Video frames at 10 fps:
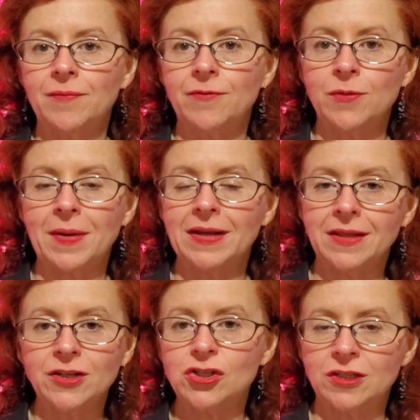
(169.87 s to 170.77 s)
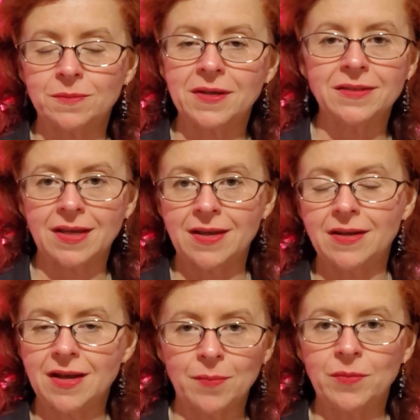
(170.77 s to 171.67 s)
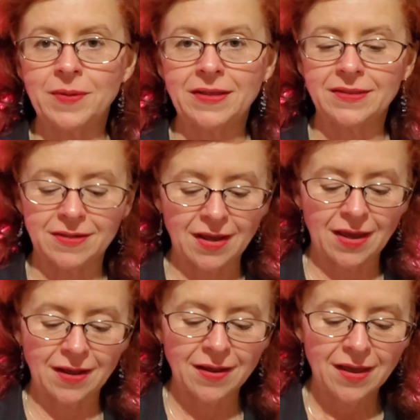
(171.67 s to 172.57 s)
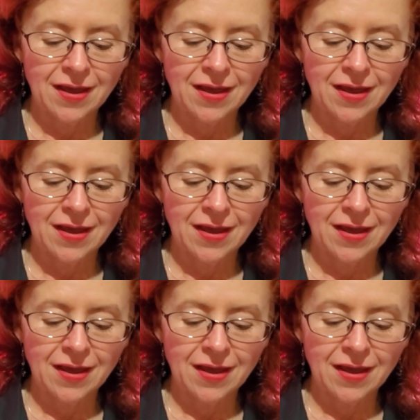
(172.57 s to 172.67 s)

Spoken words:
for my lunches, because I eat a cup of beans a day.